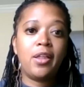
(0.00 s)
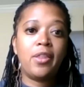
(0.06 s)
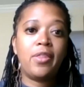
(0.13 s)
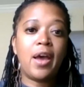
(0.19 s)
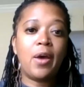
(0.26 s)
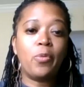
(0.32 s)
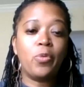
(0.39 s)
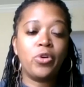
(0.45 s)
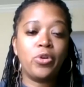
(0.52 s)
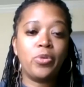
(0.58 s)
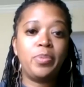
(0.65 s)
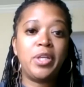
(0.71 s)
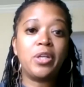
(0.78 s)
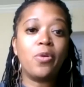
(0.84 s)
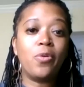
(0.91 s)
that will
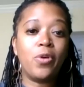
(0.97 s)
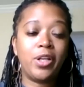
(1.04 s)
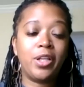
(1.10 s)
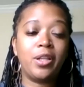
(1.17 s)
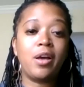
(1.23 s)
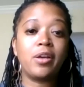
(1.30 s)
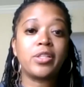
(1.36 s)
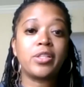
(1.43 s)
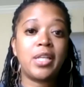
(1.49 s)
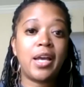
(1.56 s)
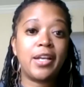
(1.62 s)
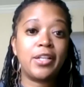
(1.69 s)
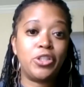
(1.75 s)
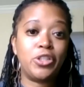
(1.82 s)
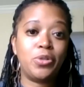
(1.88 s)
be going
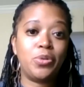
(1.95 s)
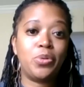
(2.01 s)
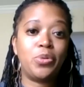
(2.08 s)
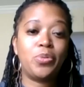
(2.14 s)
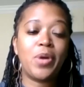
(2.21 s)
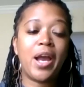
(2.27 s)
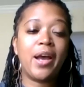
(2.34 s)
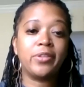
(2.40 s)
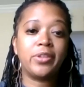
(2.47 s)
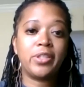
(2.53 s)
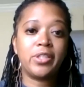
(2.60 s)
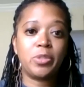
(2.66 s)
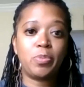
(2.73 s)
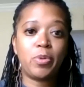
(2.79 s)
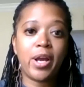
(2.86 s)
alongside you throughout
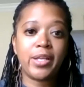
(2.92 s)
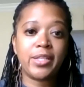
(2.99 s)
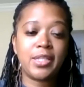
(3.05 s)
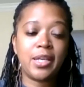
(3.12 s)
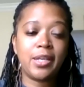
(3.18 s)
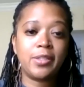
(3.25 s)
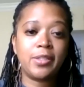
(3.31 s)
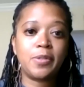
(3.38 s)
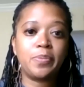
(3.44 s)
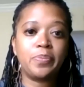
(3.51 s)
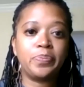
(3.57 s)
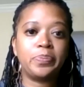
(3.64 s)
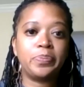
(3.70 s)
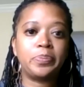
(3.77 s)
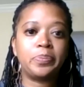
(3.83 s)
this process.
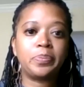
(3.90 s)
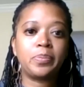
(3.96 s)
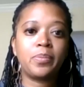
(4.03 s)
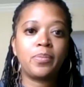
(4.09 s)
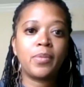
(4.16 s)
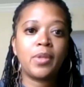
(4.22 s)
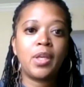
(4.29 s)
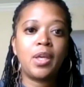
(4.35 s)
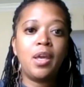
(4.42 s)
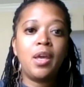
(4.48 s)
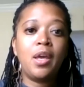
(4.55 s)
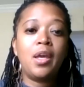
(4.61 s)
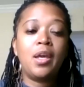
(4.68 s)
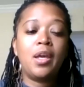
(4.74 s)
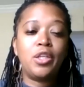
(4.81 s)

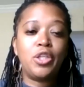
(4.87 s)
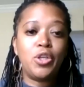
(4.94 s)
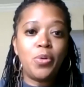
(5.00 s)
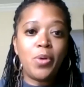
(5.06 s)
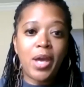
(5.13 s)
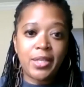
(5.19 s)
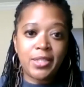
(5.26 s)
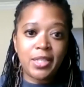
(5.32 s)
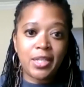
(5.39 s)
You as